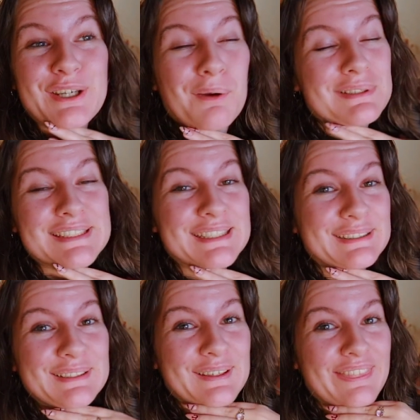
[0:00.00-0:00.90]
go and take a
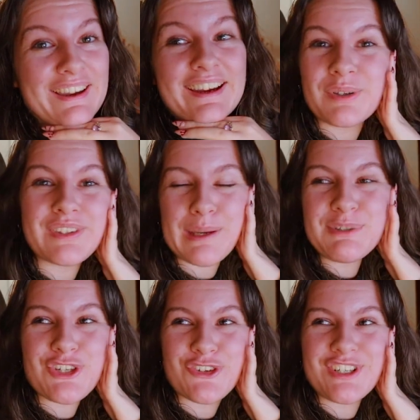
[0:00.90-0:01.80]
look at that because I'm
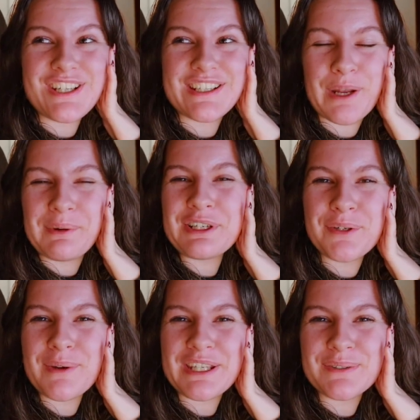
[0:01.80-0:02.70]
intrigued. I want to know
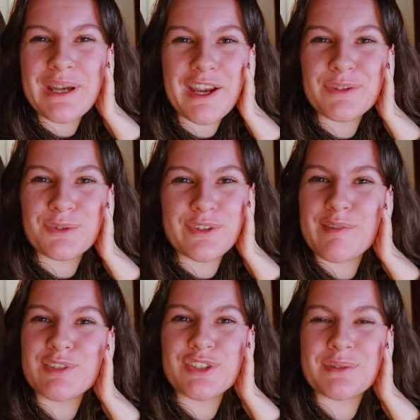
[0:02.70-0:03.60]
where you guys would
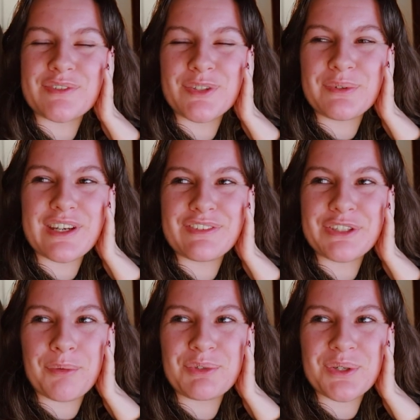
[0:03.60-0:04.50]
travel to if you were given the
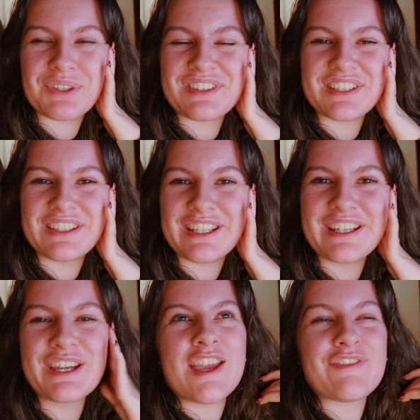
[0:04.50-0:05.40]
opportunity.
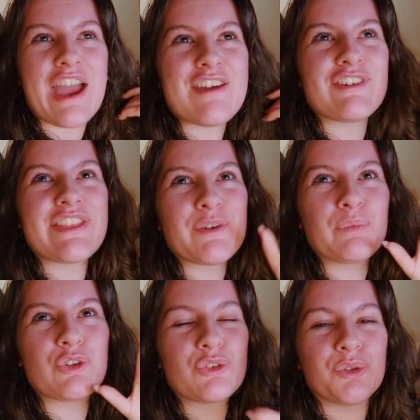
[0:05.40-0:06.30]
Like, if everything
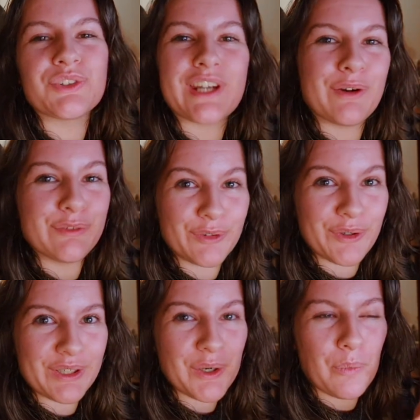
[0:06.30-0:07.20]
was sorted out for
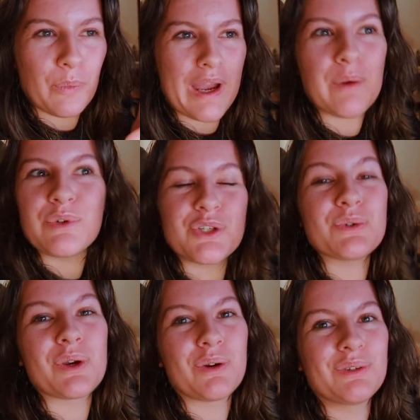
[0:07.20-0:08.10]
you, where would you
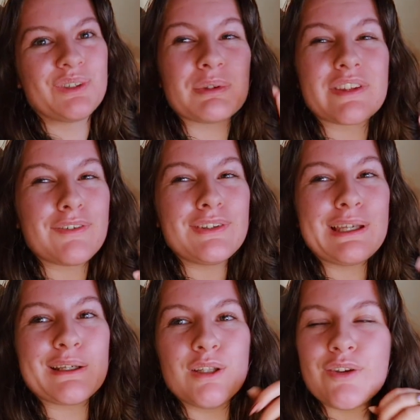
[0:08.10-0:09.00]
go? Because I feel
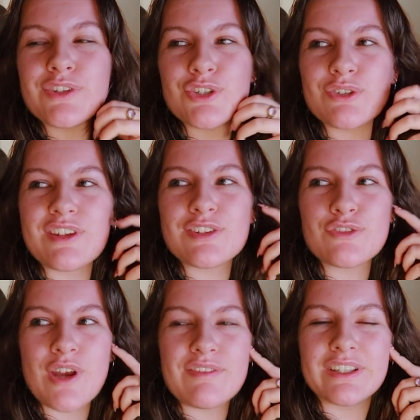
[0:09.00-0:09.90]
like a lot of the stress of
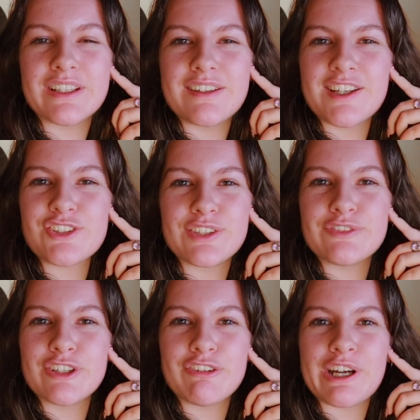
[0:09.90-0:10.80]
traveling is actually
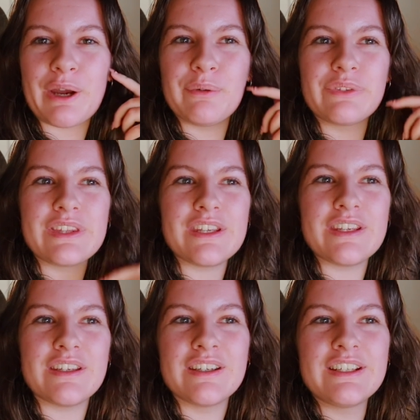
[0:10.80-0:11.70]
figuring out
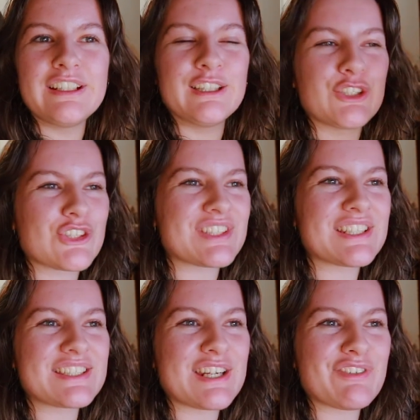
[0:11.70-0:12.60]
the
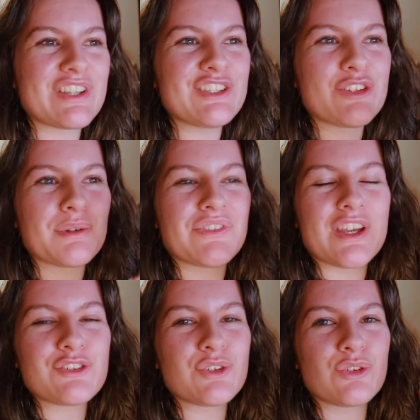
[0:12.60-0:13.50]
logistics and everything. So if
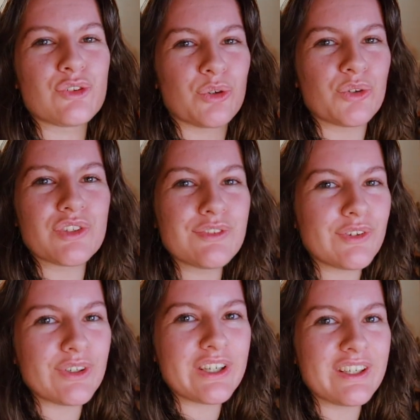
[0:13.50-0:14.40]
that's just sorted
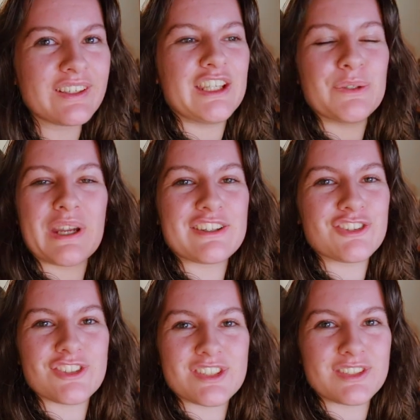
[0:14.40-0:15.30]
for you and you get to
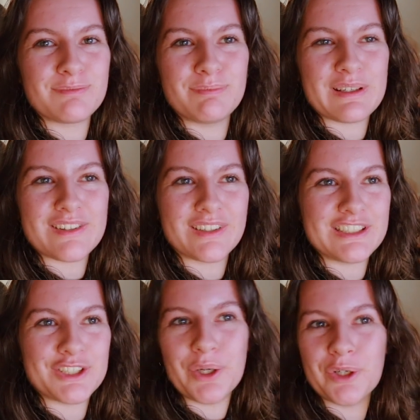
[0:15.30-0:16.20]
just basically
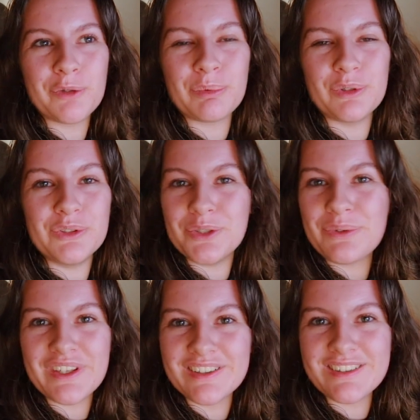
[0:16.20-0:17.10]
turn up and do
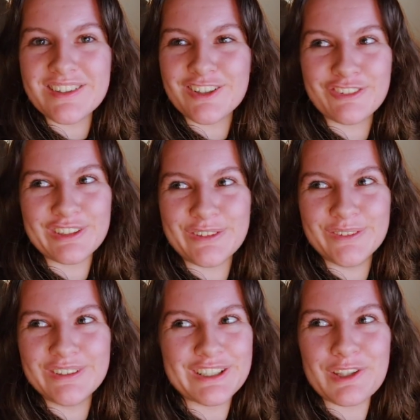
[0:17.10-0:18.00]
things that are really
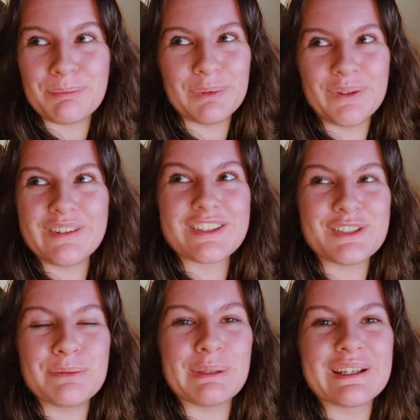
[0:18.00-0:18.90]
cool and explore this
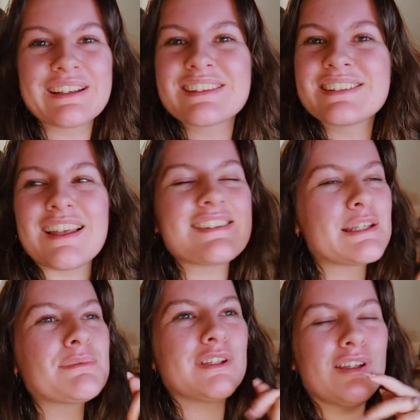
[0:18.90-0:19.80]
new place, that
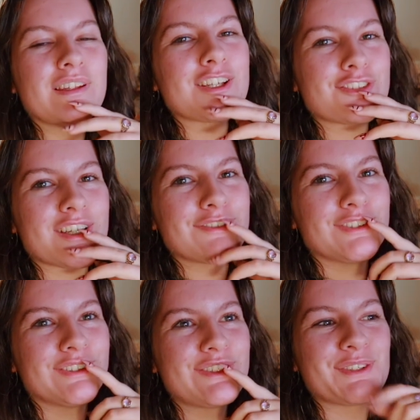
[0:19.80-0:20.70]
seems a lot less
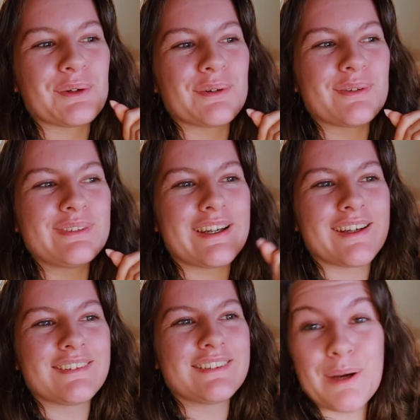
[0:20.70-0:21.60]
stressful. So yeah,
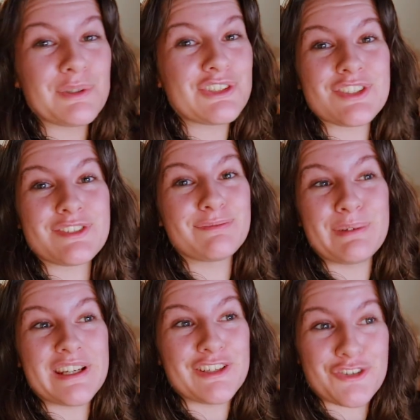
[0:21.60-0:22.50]
I would just
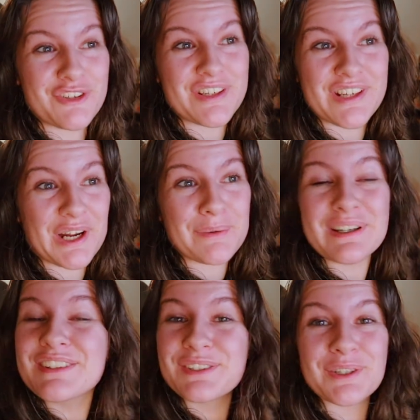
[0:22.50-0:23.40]
be intrigued
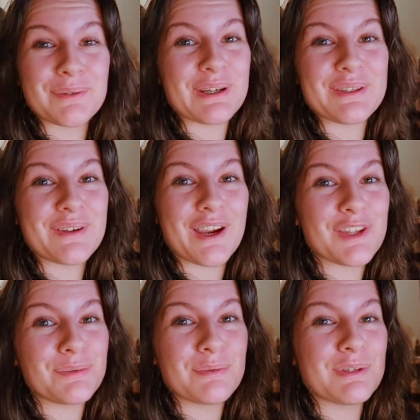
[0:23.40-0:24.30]
anyways to know where you
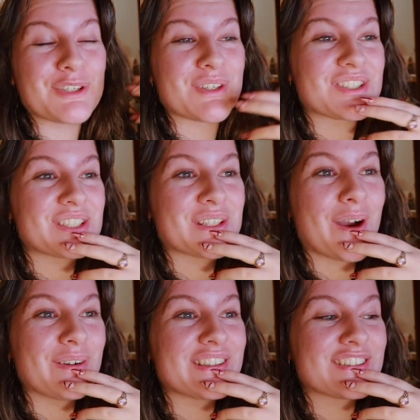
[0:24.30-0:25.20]
guys would be interested in
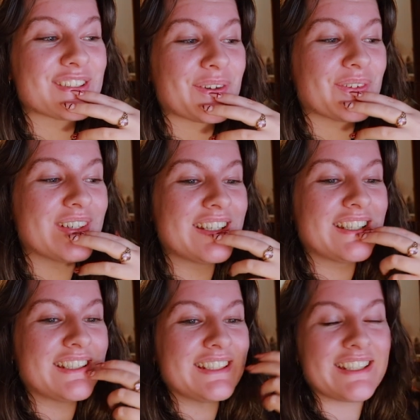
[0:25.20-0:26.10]
going. So
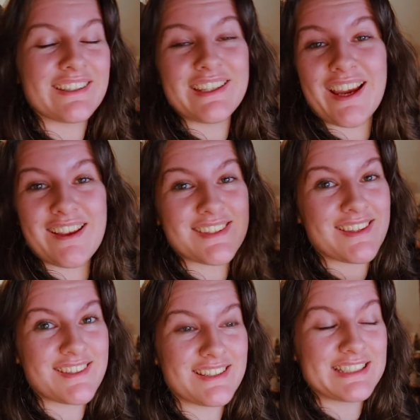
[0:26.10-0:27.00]
yeah, like I said,
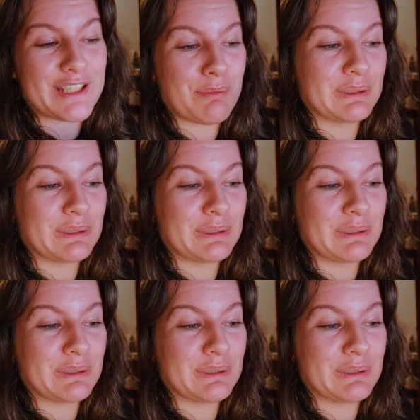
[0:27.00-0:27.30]
there's a link down